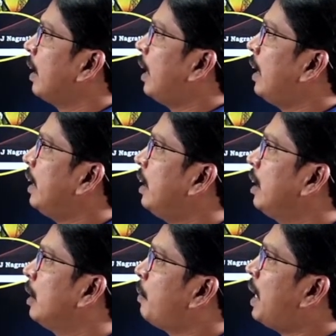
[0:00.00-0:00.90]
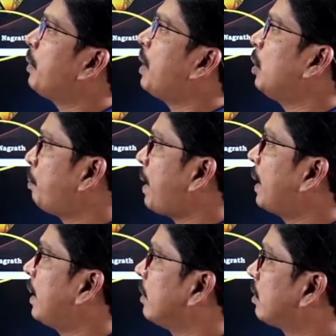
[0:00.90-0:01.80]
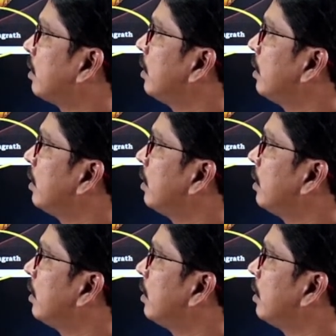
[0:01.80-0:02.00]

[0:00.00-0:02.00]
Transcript: And what we have to practice?